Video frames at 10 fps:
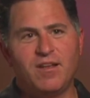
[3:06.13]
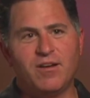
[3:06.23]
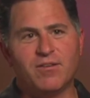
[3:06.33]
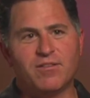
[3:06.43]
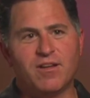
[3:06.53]

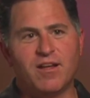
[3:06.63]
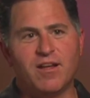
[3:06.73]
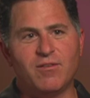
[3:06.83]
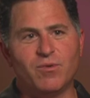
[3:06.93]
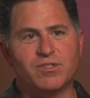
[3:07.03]
you know,
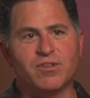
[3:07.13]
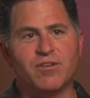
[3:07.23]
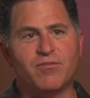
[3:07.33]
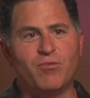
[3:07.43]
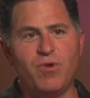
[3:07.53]
uh, would
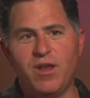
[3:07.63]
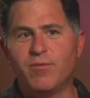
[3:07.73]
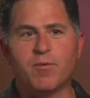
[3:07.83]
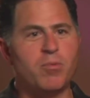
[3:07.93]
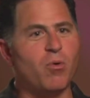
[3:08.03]
sort of
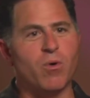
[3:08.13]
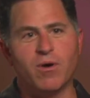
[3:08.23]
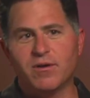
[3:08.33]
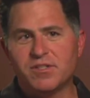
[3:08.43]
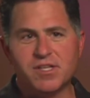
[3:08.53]
read
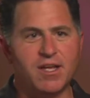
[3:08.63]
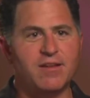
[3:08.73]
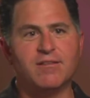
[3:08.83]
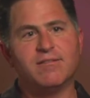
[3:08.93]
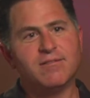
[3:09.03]
reports
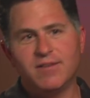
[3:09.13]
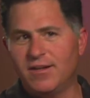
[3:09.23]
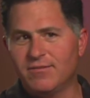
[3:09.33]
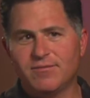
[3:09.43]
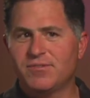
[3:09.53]
and,
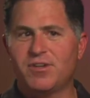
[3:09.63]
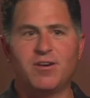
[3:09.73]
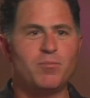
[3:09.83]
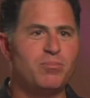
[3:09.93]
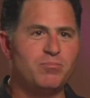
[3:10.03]
you know,
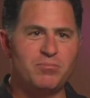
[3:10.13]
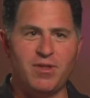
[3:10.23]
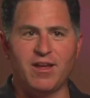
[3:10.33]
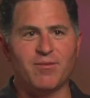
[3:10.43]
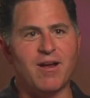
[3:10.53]
started
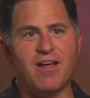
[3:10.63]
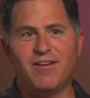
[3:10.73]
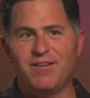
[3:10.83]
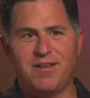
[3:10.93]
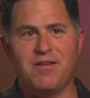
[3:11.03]
playing
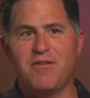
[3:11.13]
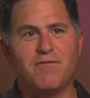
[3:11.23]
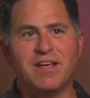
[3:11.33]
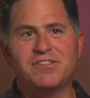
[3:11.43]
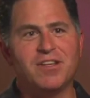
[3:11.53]
around and
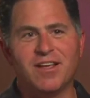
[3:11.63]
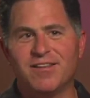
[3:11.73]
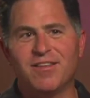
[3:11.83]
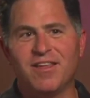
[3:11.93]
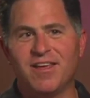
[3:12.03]

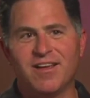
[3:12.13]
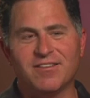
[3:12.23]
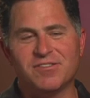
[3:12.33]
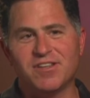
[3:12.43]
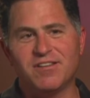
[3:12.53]
investing in
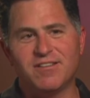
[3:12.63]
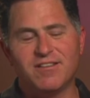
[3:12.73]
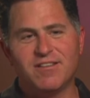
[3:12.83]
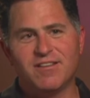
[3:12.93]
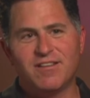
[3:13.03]
things
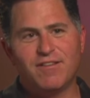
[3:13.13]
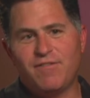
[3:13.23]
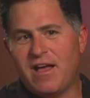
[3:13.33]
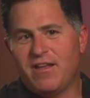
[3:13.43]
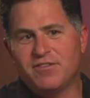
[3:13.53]
and
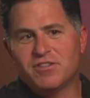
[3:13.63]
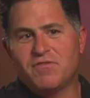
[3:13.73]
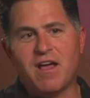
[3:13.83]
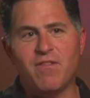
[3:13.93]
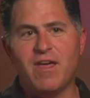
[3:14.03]
found,
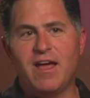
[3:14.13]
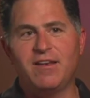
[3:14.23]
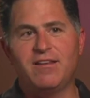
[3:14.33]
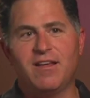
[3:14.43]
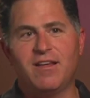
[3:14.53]
just found
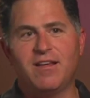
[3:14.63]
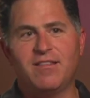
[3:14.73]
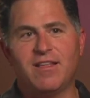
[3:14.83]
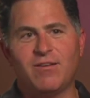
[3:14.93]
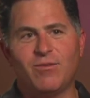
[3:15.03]
that, uh,